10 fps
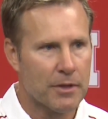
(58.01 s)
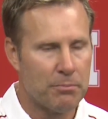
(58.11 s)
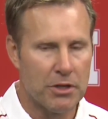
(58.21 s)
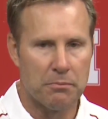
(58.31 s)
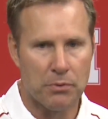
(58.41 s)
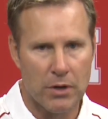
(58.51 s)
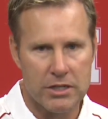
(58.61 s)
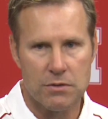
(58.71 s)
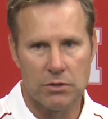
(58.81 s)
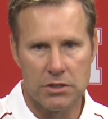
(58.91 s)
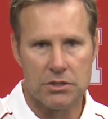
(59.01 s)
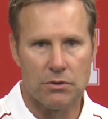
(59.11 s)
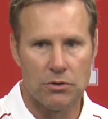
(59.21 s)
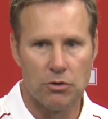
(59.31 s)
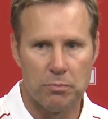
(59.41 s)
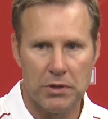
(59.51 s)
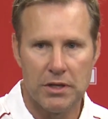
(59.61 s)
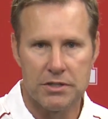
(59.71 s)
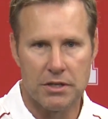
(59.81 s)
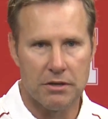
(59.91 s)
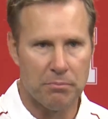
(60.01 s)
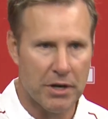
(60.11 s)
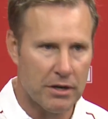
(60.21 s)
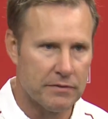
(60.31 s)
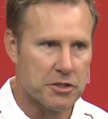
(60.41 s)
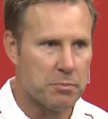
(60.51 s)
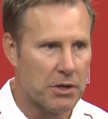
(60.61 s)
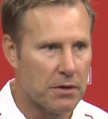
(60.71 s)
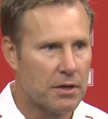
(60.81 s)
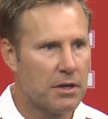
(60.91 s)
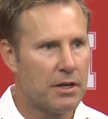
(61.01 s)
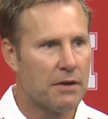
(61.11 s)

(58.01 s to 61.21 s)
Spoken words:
been impressed with this group is the competitive spirit.